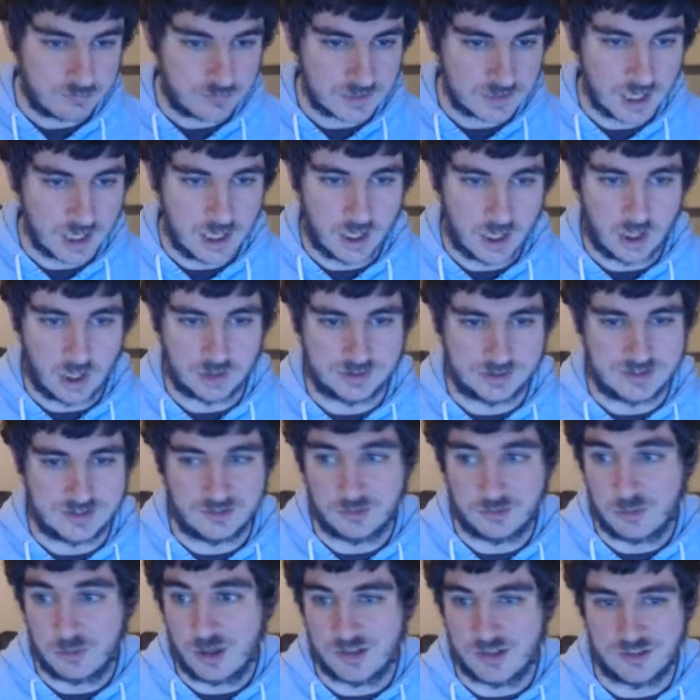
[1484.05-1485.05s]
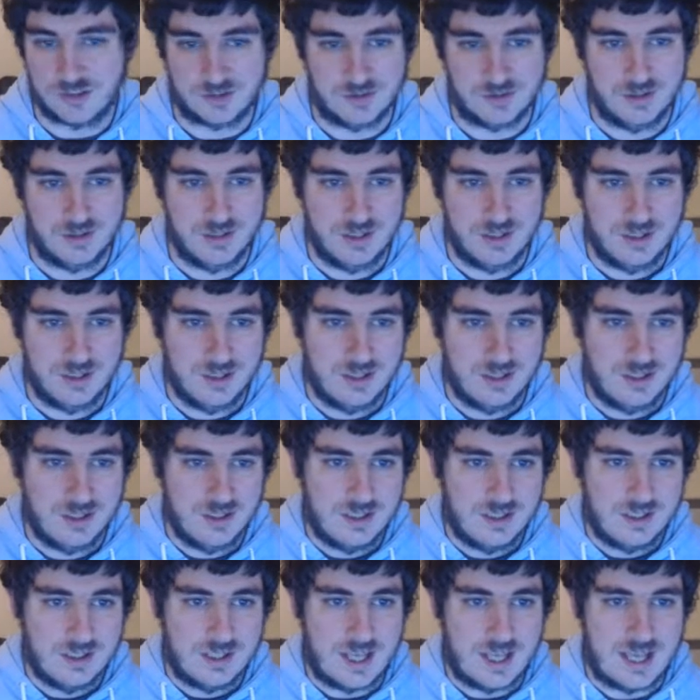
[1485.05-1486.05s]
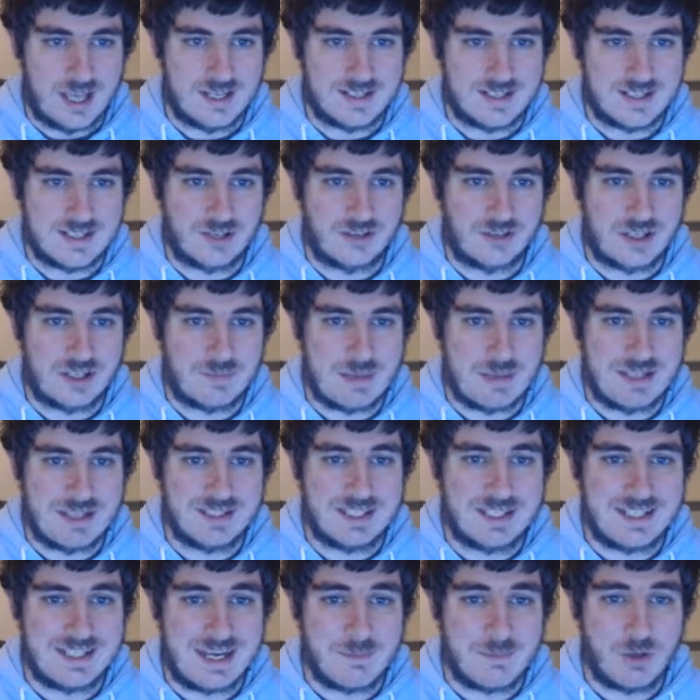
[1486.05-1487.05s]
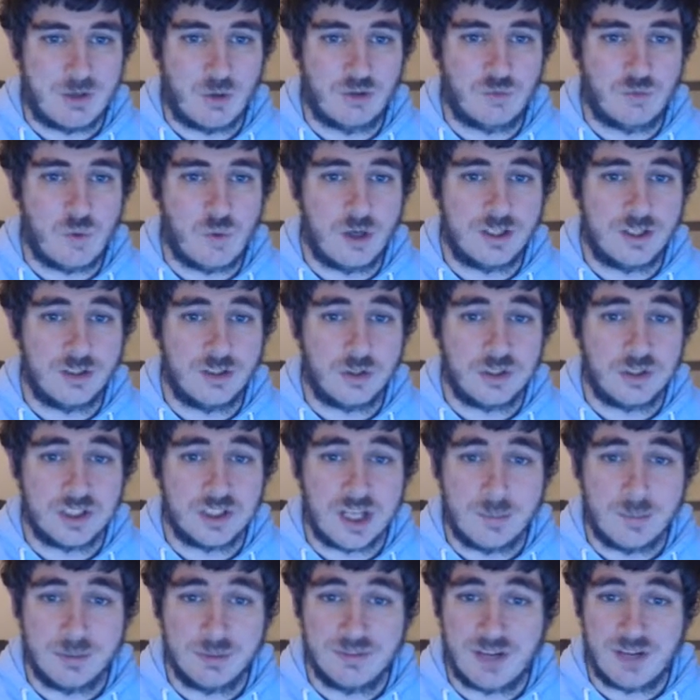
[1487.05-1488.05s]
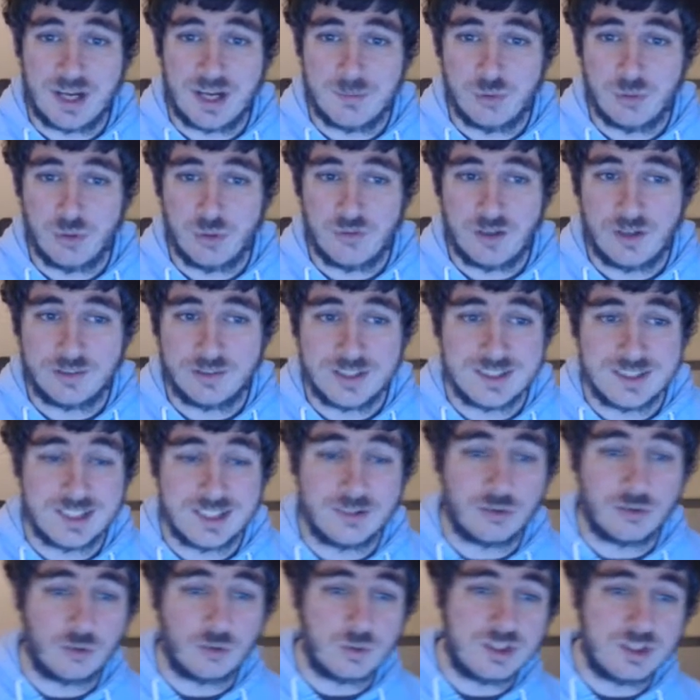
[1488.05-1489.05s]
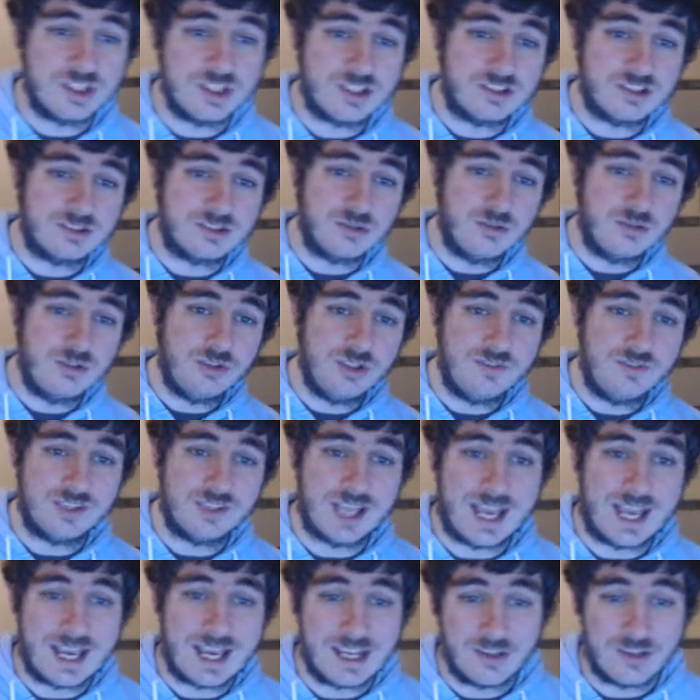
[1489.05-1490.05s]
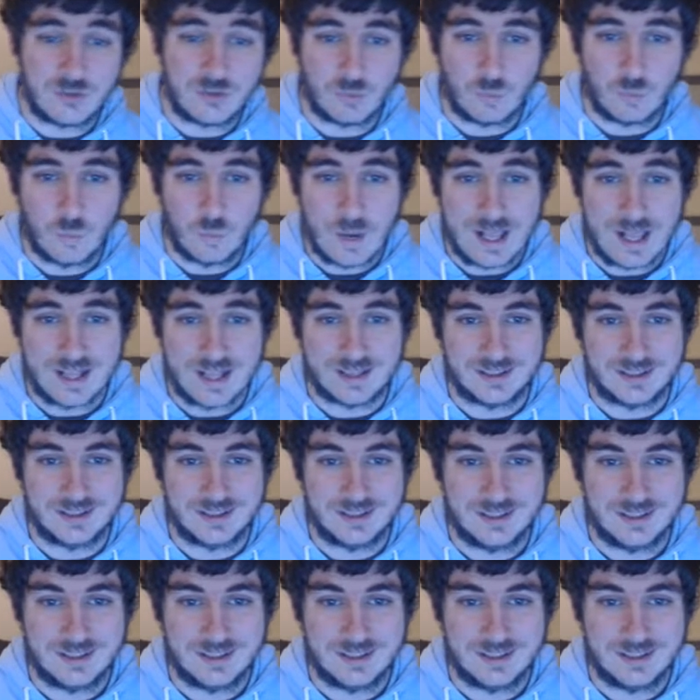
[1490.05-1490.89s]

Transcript: Hardly surprising. And it sounds like Bandai Namco is working on a couple of high-profile Nintendo Switch exclusives as well.